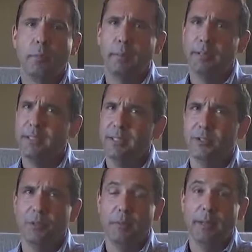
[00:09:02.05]
my
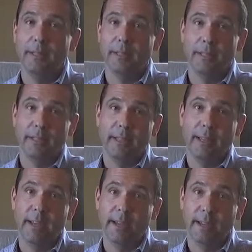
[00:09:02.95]
business tremendously,
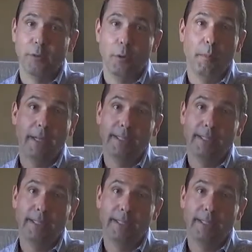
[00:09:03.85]
and I grow my